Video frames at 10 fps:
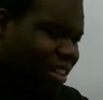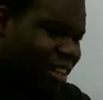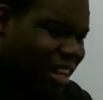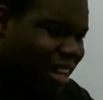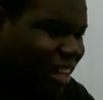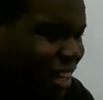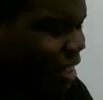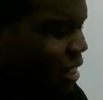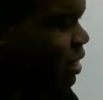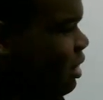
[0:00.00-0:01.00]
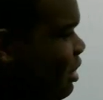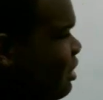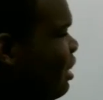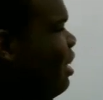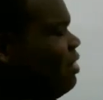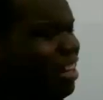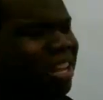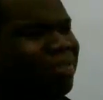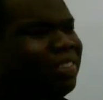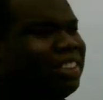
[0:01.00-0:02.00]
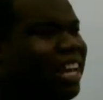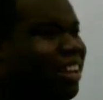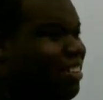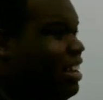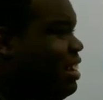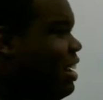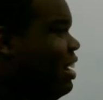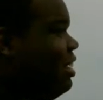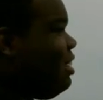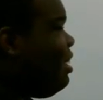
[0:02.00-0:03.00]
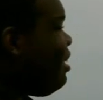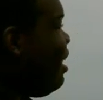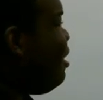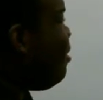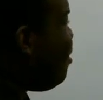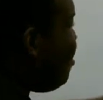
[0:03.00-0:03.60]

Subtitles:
okay? So don't think of a stack like that, okay?